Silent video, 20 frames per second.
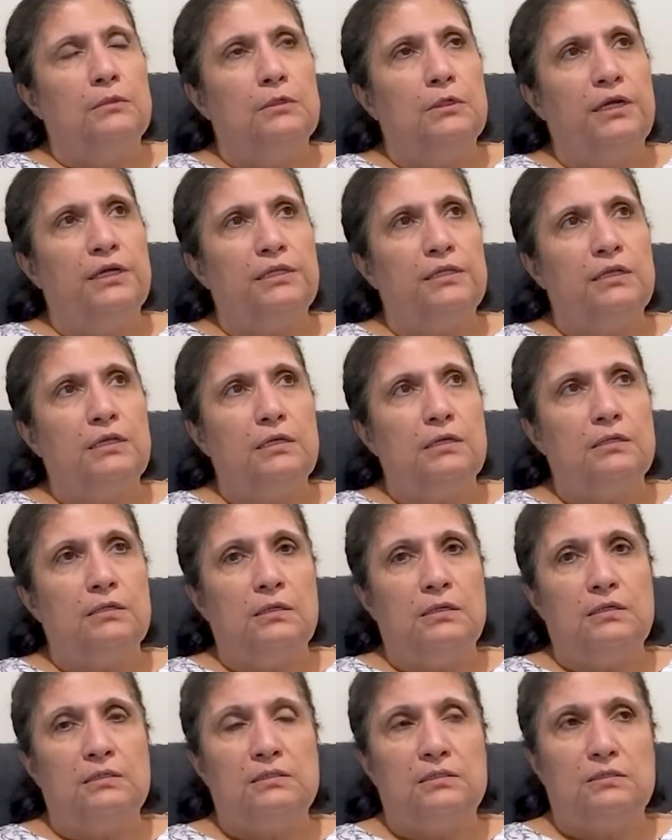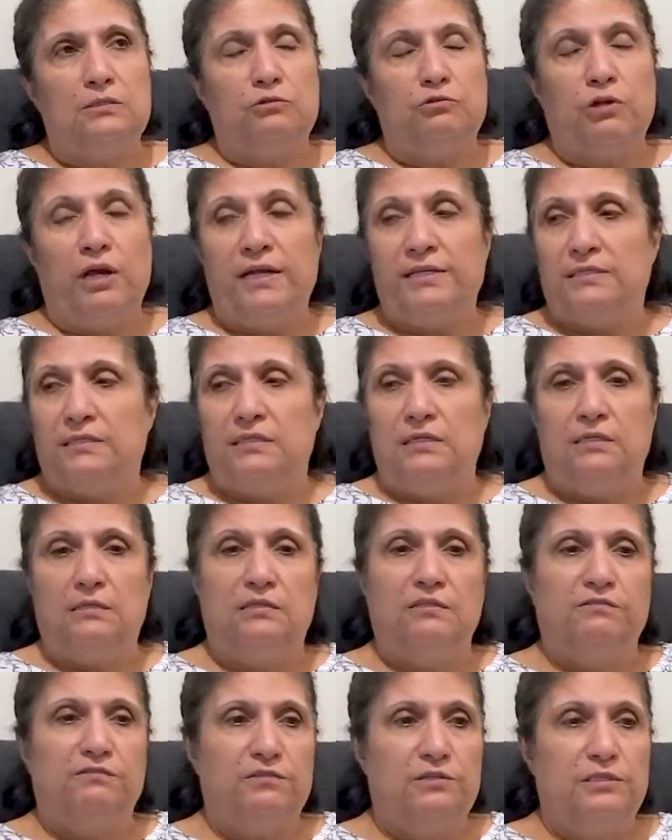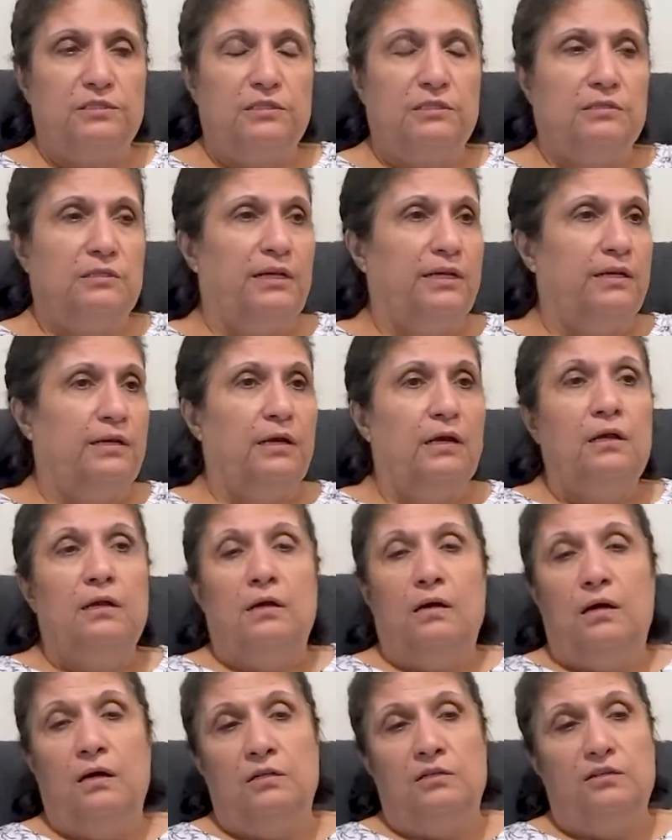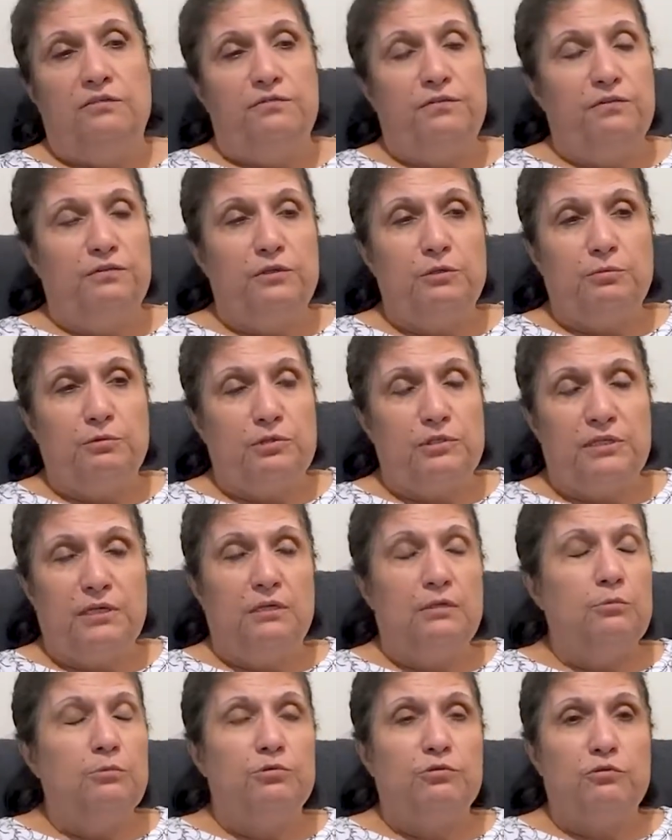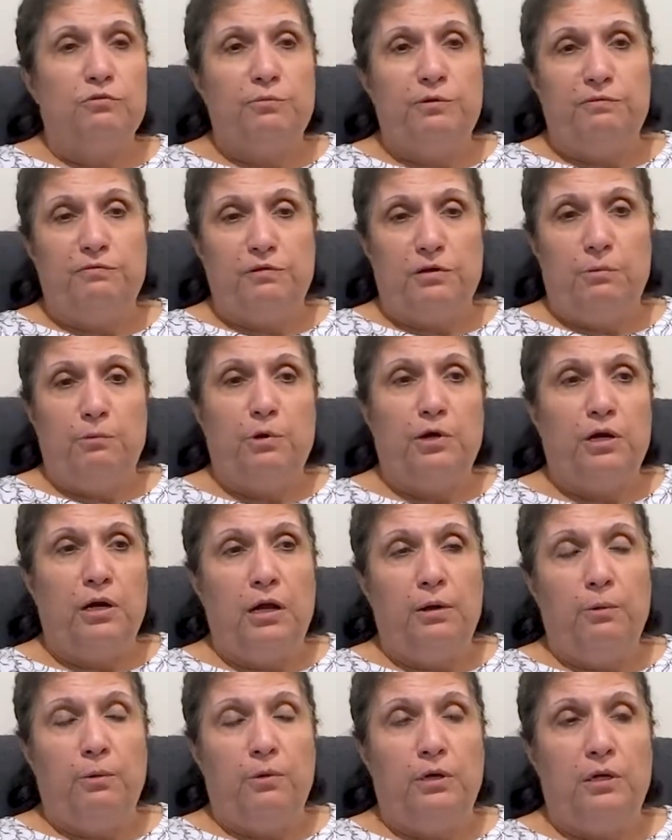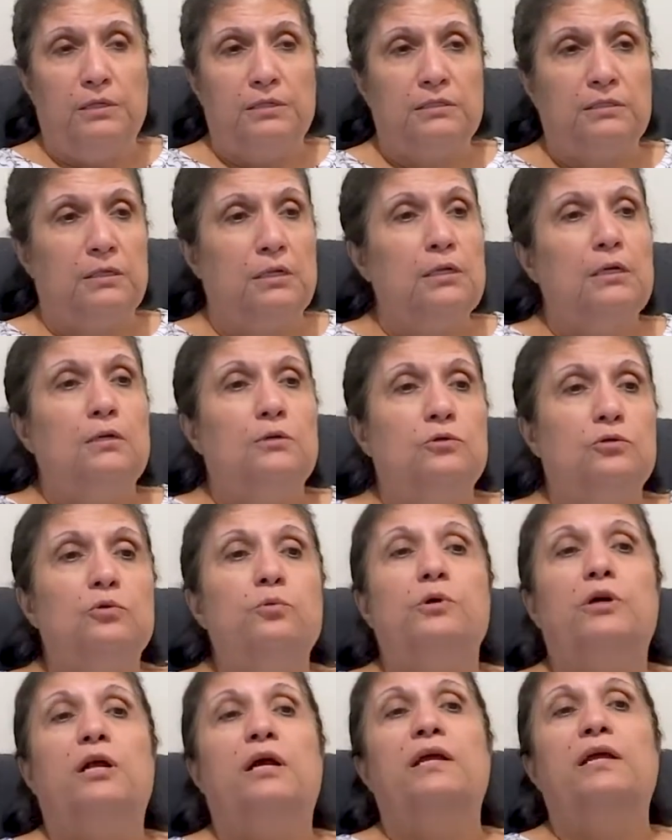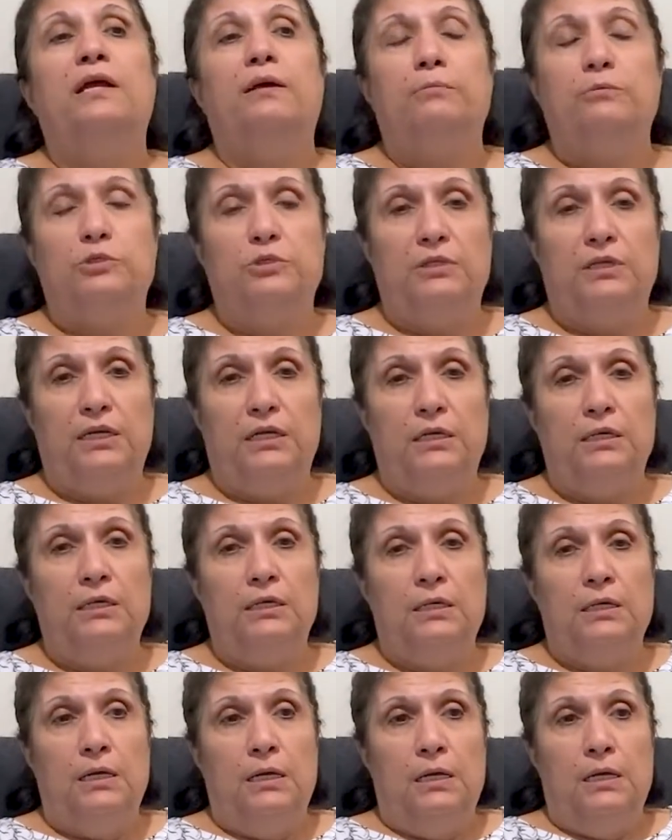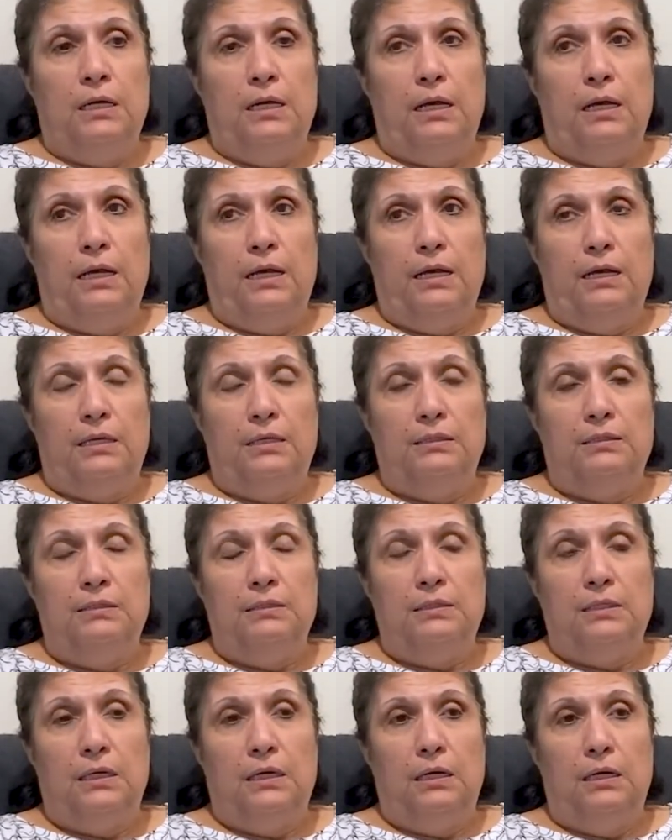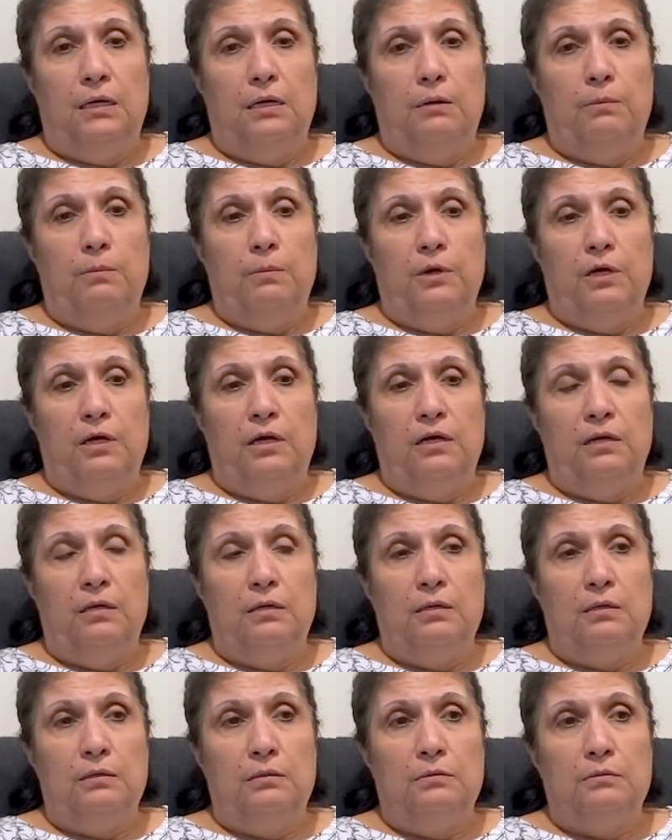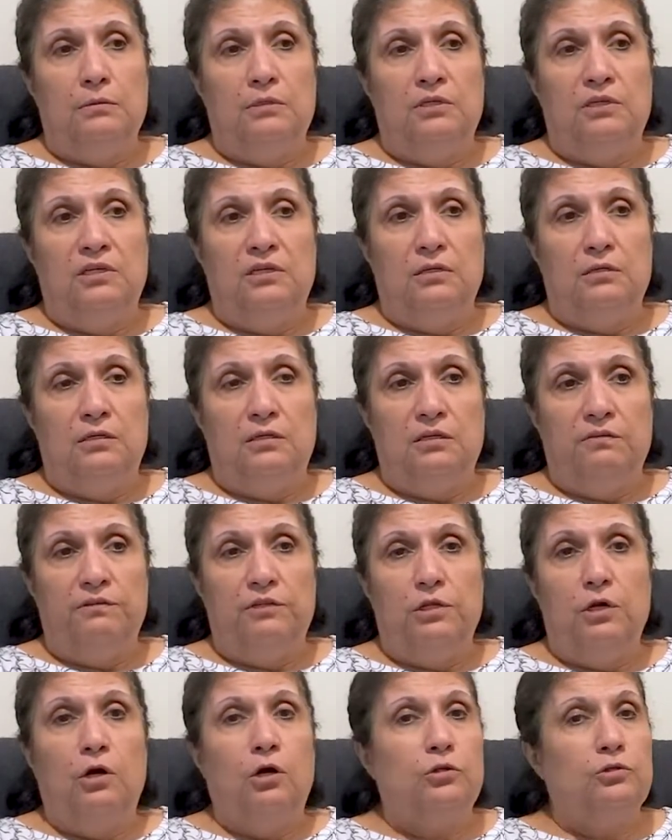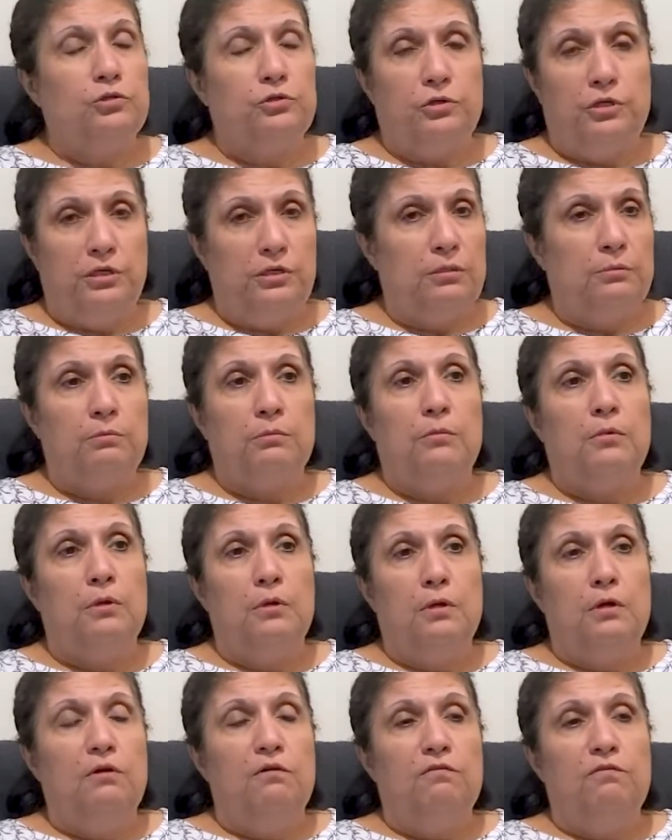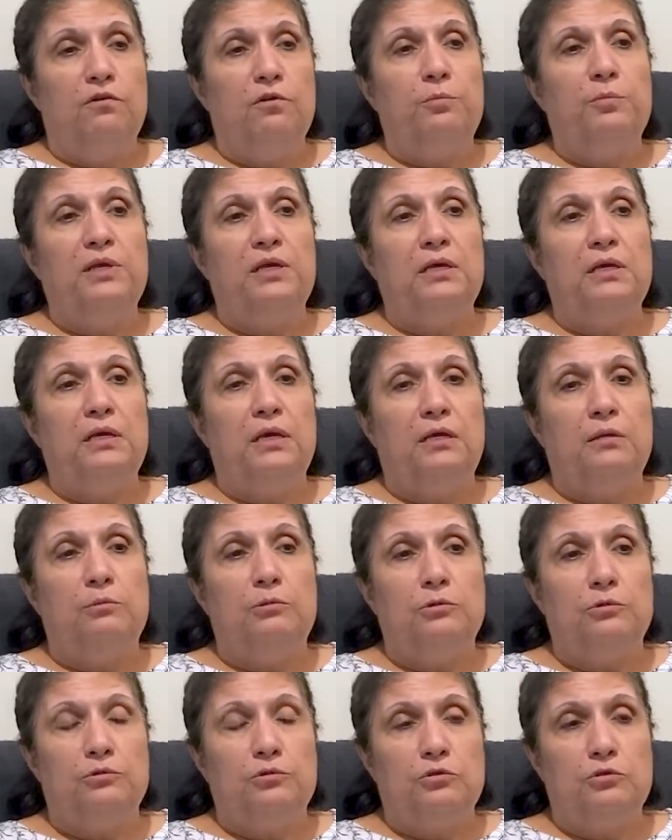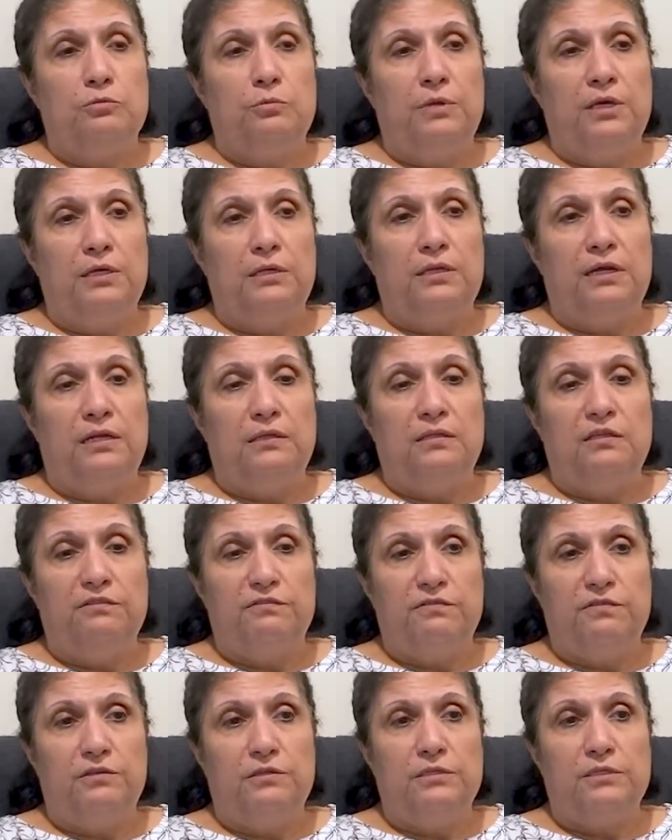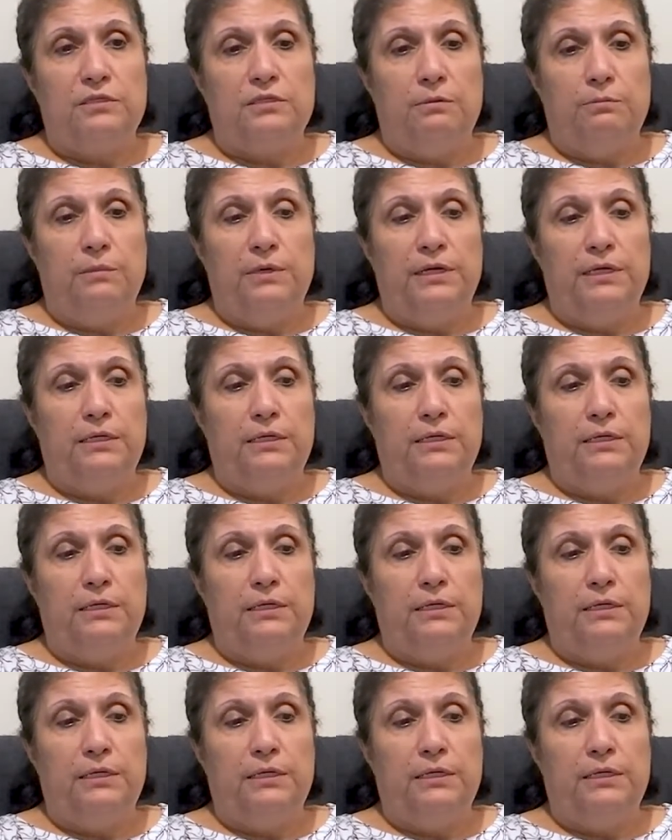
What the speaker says: I think it's drastic difference. It's like 150% improvement from where I was to where I am today. And I give it all to him for being able to make that difference in